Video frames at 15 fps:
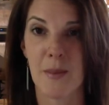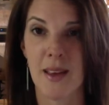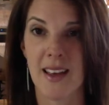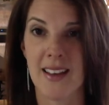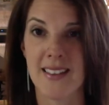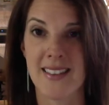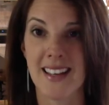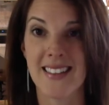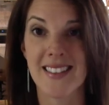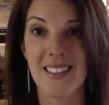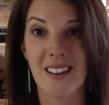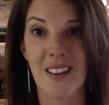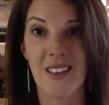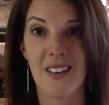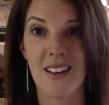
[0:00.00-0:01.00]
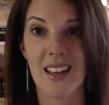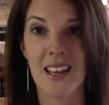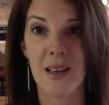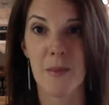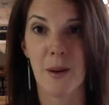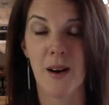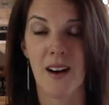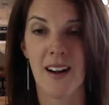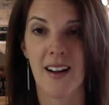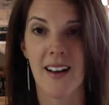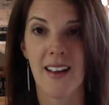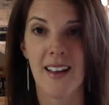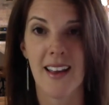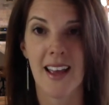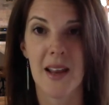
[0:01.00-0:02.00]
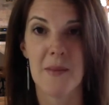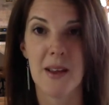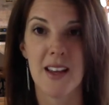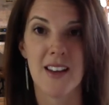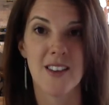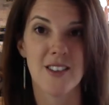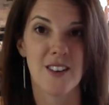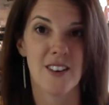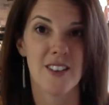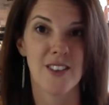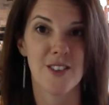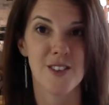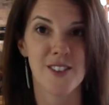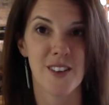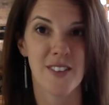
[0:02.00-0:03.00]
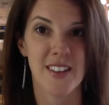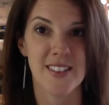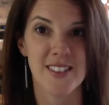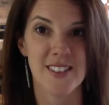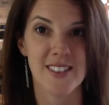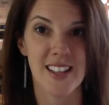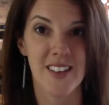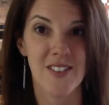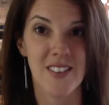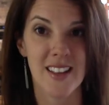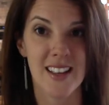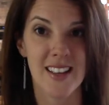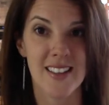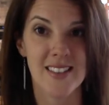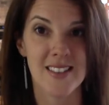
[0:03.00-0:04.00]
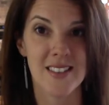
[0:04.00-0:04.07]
because that's another key part in making sure that your stuff gets there safely, is